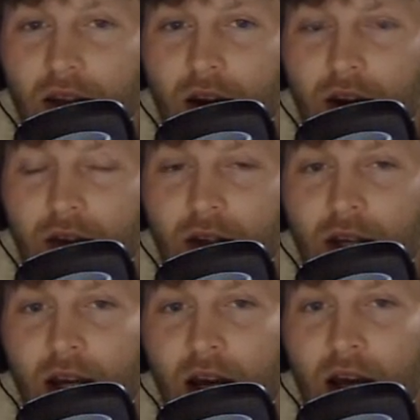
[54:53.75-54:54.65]
and
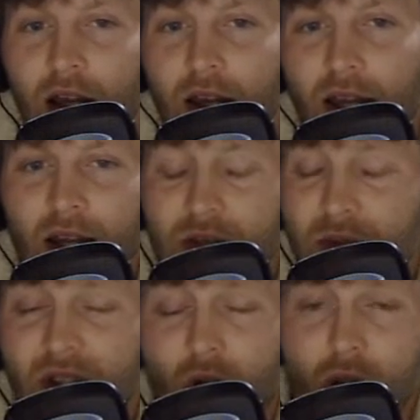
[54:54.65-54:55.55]
Kincaid has been
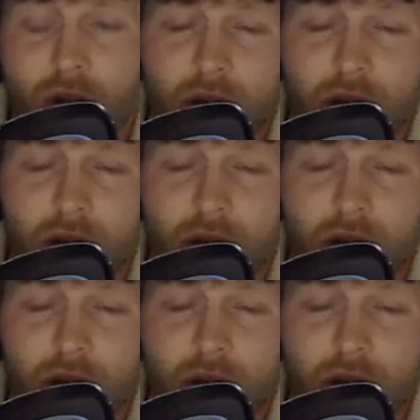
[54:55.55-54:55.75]
solid.